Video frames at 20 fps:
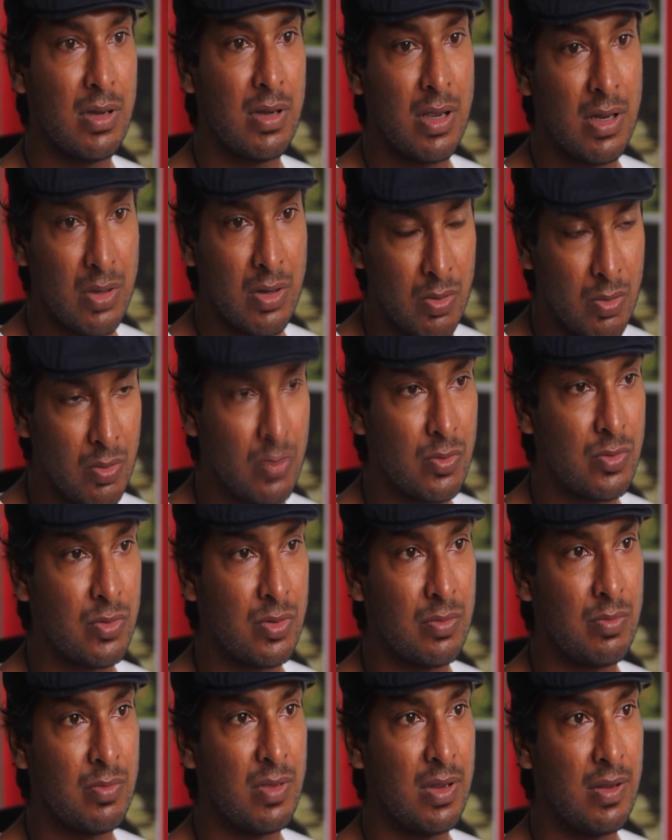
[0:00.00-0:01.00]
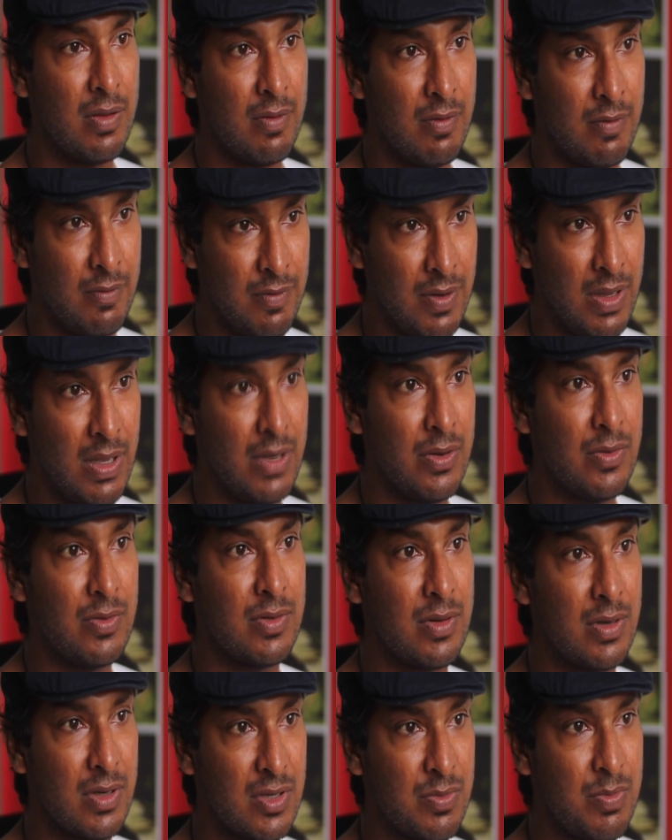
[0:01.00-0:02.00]
and wholesome values
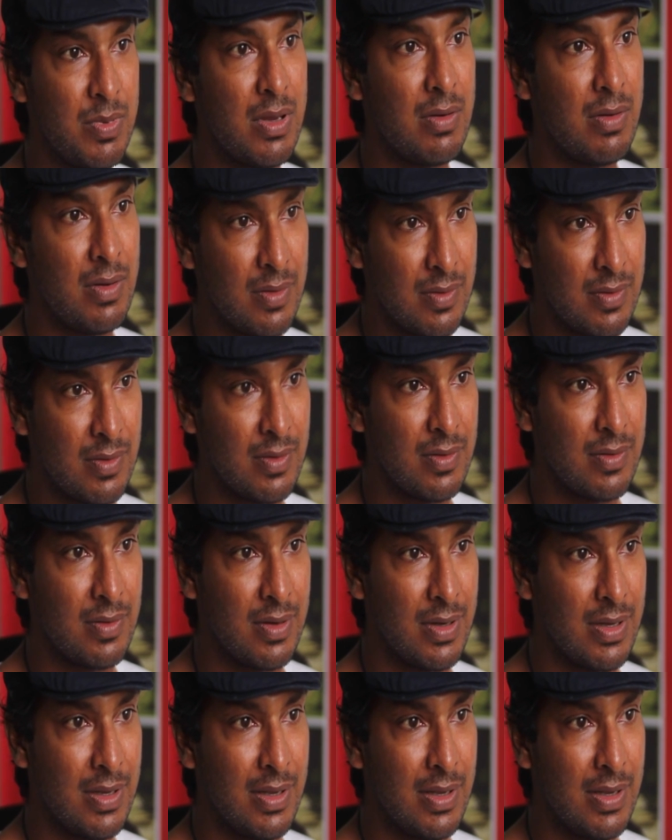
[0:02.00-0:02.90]
and experiences,